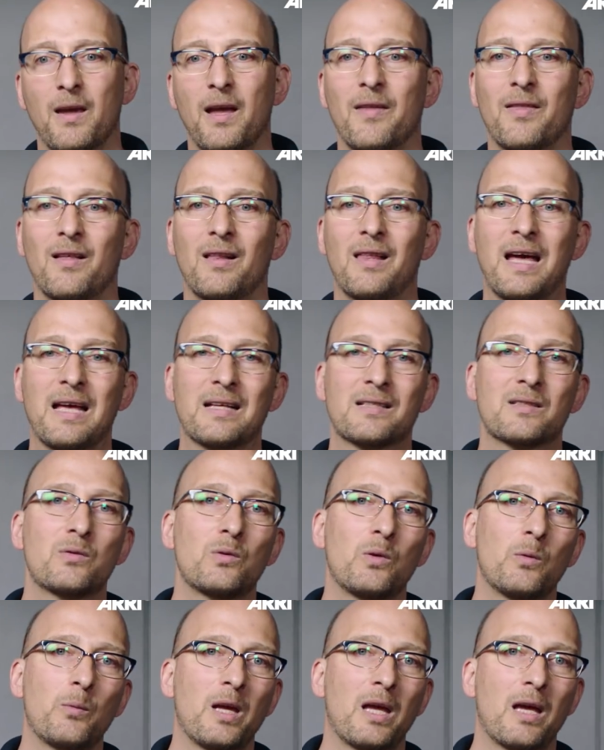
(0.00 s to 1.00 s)
And the last
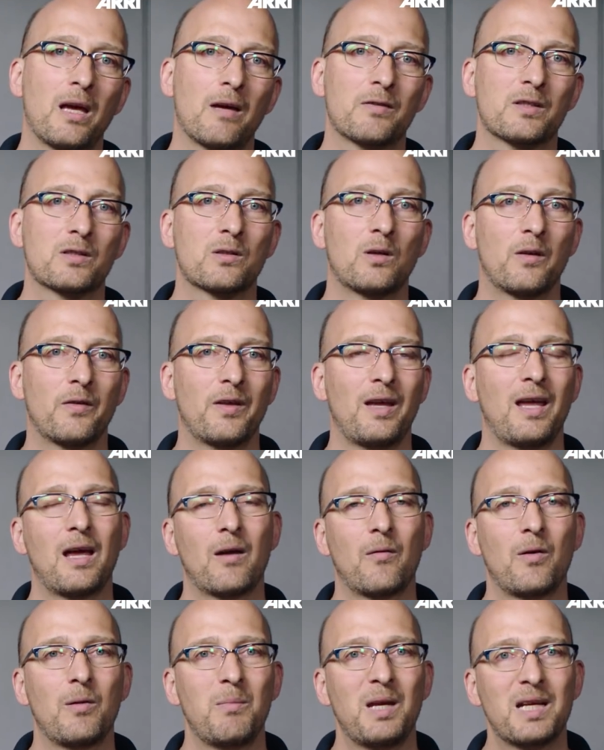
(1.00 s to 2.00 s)
tool we have is called the
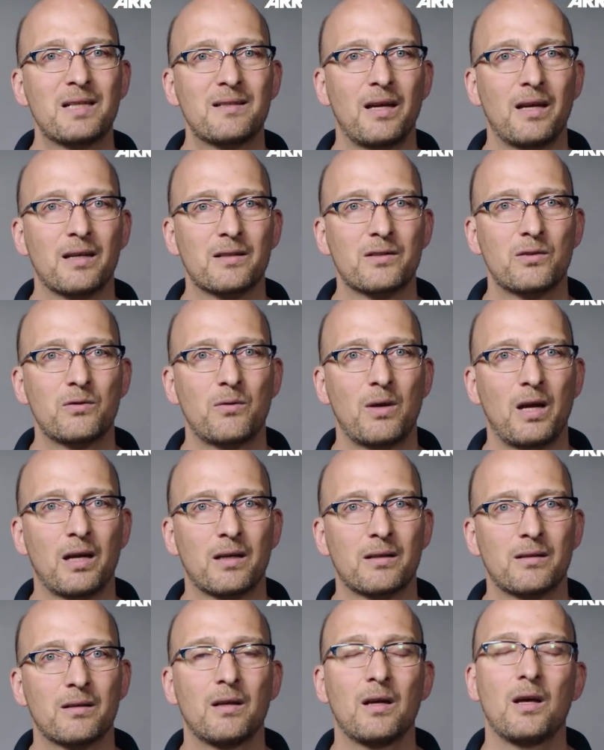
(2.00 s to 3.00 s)
ARRI Meta
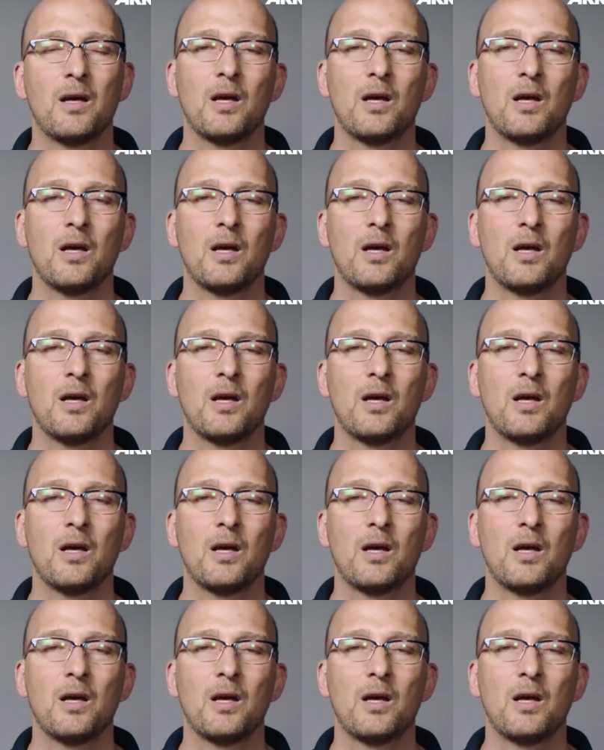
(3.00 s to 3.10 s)
Extract.